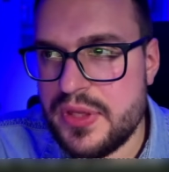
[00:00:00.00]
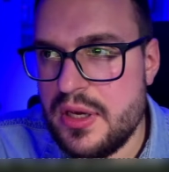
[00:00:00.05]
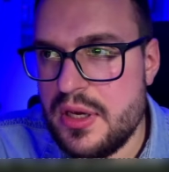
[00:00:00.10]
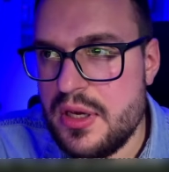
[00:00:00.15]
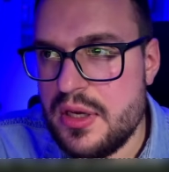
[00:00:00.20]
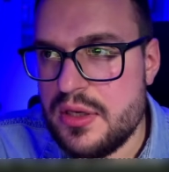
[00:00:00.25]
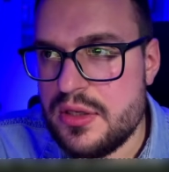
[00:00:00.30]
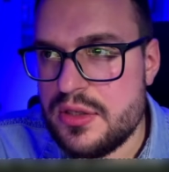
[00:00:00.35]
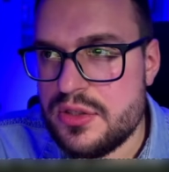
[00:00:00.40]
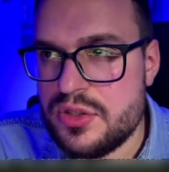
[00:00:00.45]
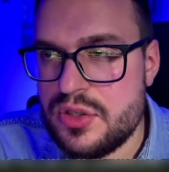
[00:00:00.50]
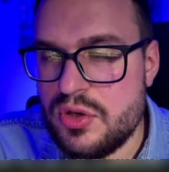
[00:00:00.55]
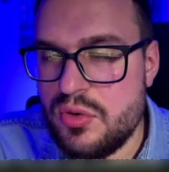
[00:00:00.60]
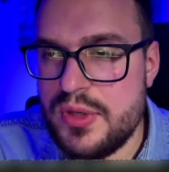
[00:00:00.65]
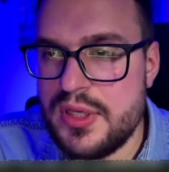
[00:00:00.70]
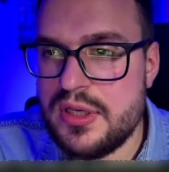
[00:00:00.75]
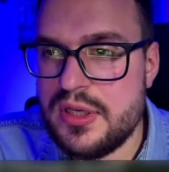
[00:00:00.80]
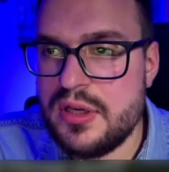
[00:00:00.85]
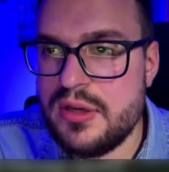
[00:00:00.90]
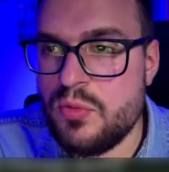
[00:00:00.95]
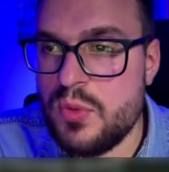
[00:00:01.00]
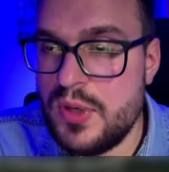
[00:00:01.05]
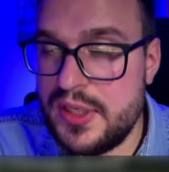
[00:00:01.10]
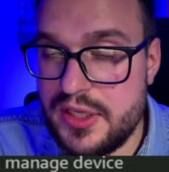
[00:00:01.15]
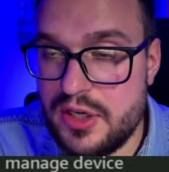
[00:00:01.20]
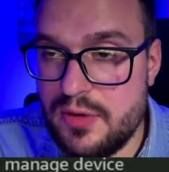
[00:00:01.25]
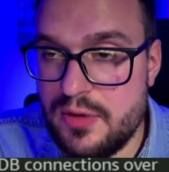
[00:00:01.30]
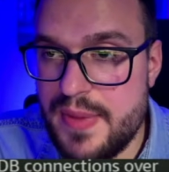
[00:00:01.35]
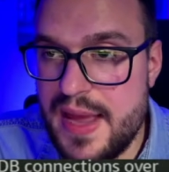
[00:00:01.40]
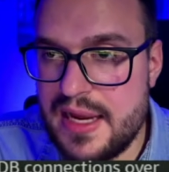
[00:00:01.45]
So when you
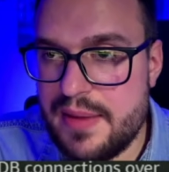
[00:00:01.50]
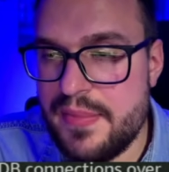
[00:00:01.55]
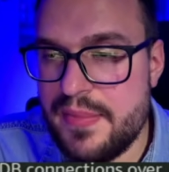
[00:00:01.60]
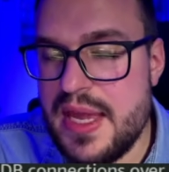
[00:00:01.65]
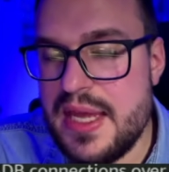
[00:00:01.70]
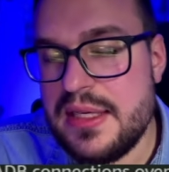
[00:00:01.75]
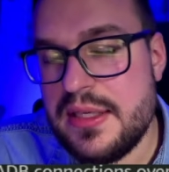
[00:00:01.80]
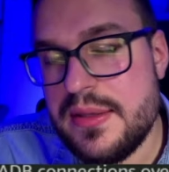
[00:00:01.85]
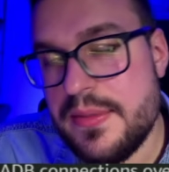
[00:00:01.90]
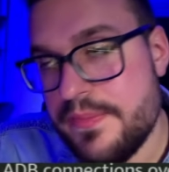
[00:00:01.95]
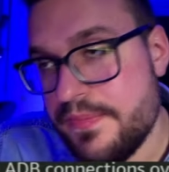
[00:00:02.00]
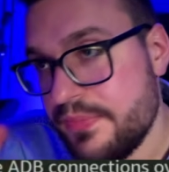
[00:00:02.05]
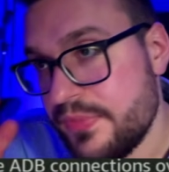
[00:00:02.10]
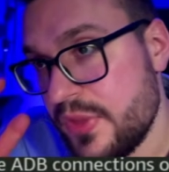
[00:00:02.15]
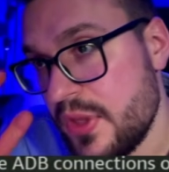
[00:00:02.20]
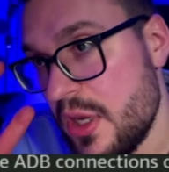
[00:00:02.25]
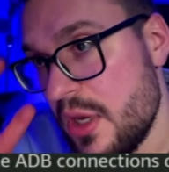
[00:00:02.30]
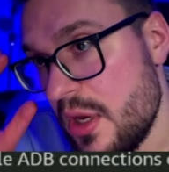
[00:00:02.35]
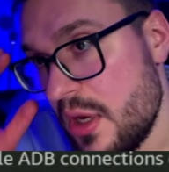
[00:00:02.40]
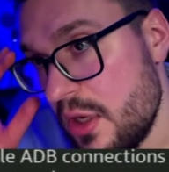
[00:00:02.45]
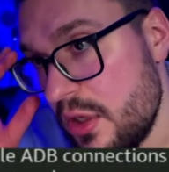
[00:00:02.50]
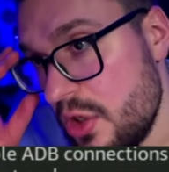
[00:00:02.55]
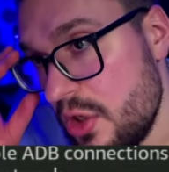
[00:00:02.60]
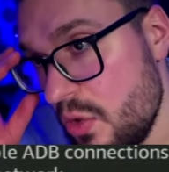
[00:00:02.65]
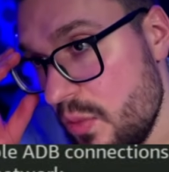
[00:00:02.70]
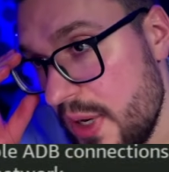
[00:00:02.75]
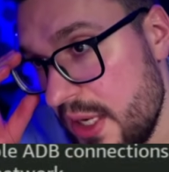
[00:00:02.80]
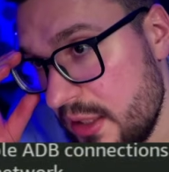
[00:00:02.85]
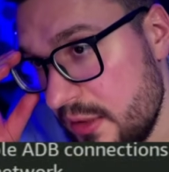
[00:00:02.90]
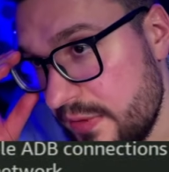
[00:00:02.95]
go back a bit, you
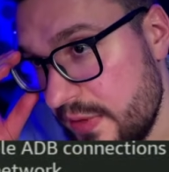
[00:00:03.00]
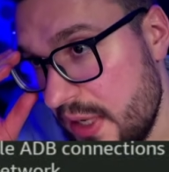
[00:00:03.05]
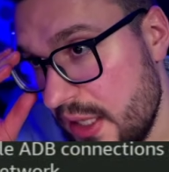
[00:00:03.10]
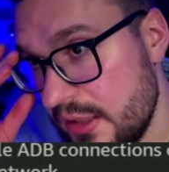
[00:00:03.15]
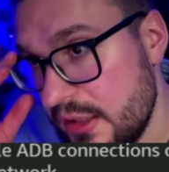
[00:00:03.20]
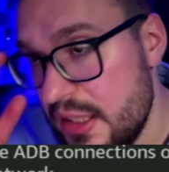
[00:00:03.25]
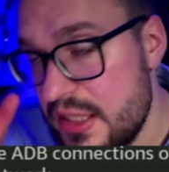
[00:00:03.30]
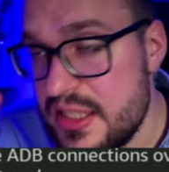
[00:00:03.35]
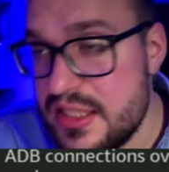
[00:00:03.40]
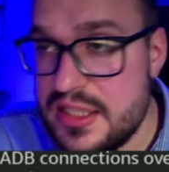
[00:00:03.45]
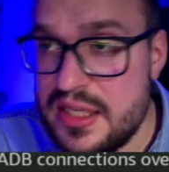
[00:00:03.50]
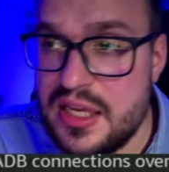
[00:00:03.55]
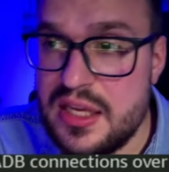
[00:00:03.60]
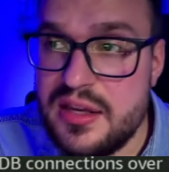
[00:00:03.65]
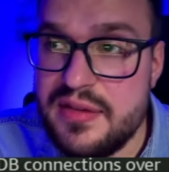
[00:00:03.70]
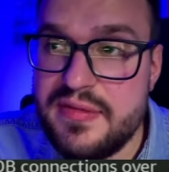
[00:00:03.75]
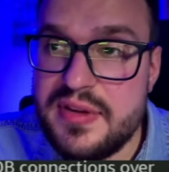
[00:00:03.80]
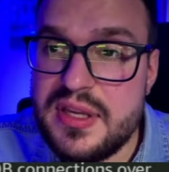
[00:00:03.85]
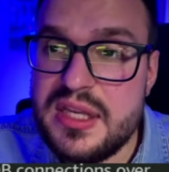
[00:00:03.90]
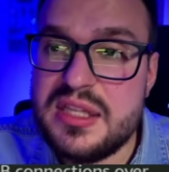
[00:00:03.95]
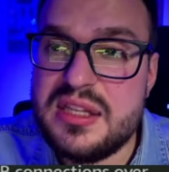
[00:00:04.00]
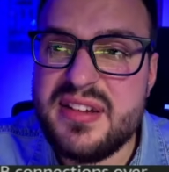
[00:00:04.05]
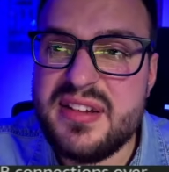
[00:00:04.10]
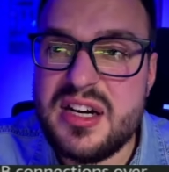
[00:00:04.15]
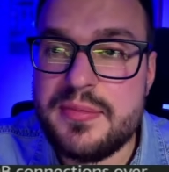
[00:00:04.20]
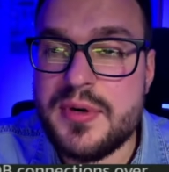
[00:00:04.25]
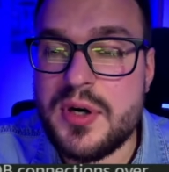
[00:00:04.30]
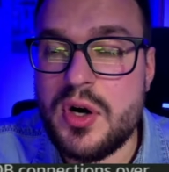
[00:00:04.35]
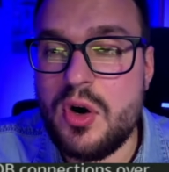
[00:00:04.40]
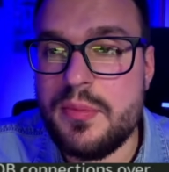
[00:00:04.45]
will finally see the
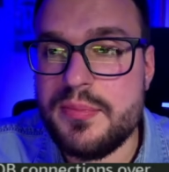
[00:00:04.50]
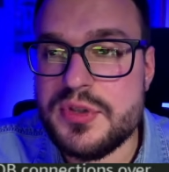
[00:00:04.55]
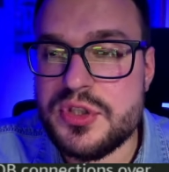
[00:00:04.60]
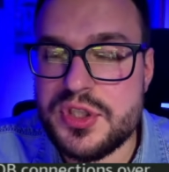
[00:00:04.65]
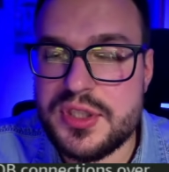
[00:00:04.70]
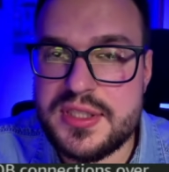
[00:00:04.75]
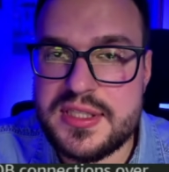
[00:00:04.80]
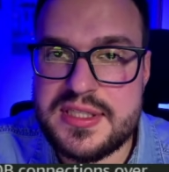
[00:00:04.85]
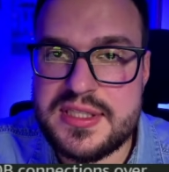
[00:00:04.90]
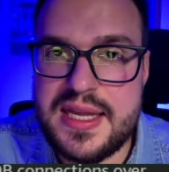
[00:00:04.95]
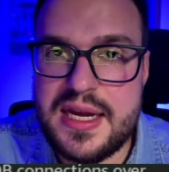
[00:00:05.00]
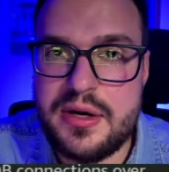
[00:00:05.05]
developer options now.